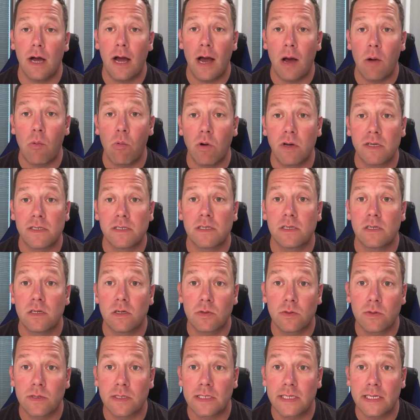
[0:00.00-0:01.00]
I wasn't
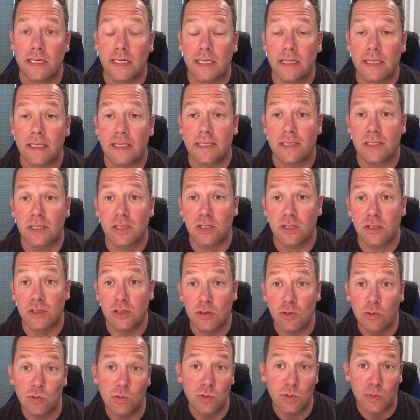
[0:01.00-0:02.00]
going to hit the
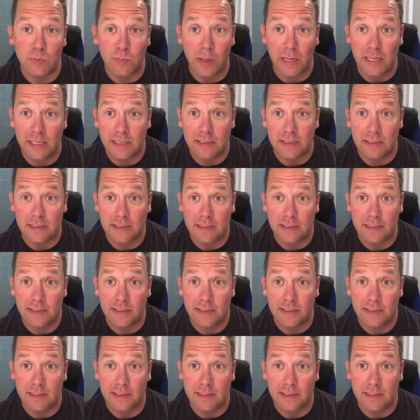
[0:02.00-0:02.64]
snooze button.